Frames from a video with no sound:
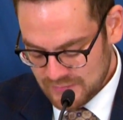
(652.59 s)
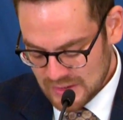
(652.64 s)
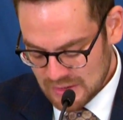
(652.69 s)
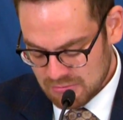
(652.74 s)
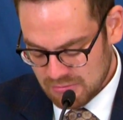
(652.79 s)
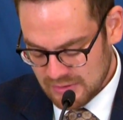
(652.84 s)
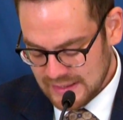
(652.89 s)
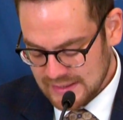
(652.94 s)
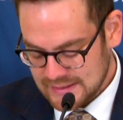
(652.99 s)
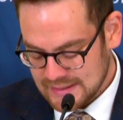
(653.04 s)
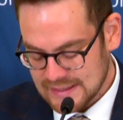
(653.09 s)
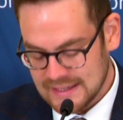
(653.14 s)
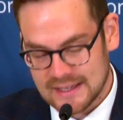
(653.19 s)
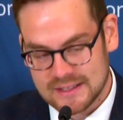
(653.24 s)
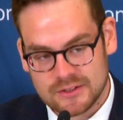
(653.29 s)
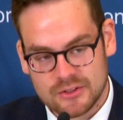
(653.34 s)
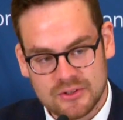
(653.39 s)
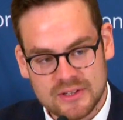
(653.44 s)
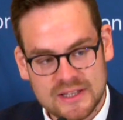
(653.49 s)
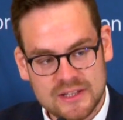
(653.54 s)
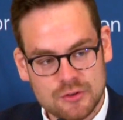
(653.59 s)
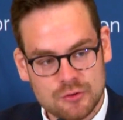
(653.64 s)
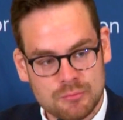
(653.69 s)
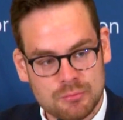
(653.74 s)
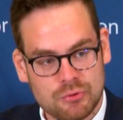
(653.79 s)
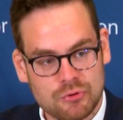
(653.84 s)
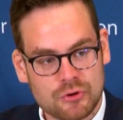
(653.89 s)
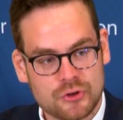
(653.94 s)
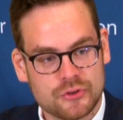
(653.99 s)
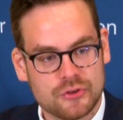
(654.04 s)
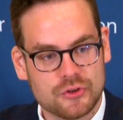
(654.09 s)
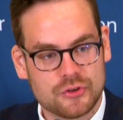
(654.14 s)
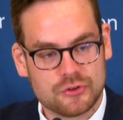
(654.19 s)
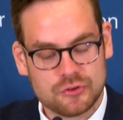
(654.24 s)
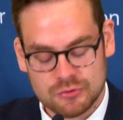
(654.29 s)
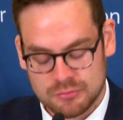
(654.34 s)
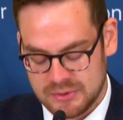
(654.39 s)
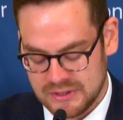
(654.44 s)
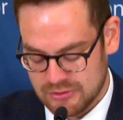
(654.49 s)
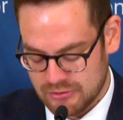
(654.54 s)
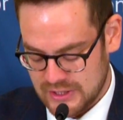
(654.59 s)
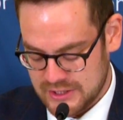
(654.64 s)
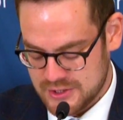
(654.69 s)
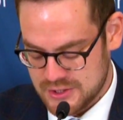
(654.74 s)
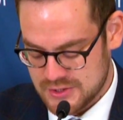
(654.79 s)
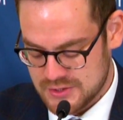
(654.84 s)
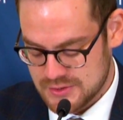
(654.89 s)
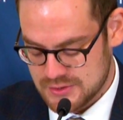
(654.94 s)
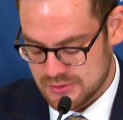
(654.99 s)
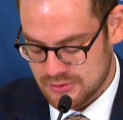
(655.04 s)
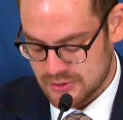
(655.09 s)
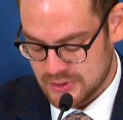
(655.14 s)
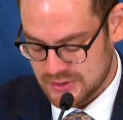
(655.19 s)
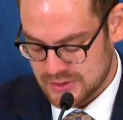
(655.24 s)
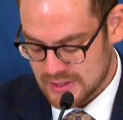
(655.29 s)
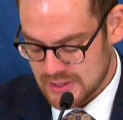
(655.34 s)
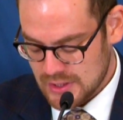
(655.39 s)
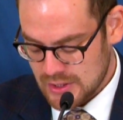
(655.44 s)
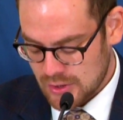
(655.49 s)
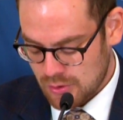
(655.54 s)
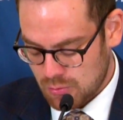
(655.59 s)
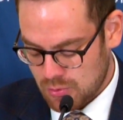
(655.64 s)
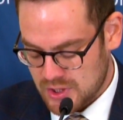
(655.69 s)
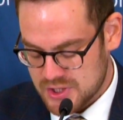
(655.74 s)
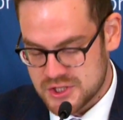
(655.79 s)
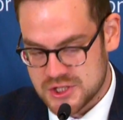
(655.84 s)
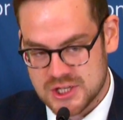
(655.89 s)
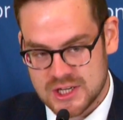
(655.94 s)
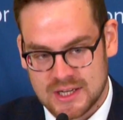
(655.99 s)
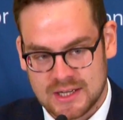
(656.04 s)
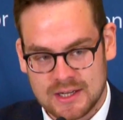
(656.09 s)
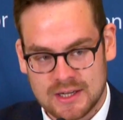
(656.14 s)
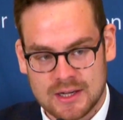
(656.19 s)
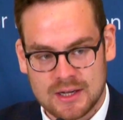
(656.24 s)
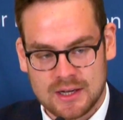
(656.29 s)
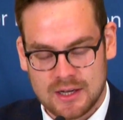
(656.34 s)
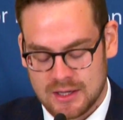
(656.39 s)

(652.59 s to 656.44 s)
waiting at the EU border to be registered, watching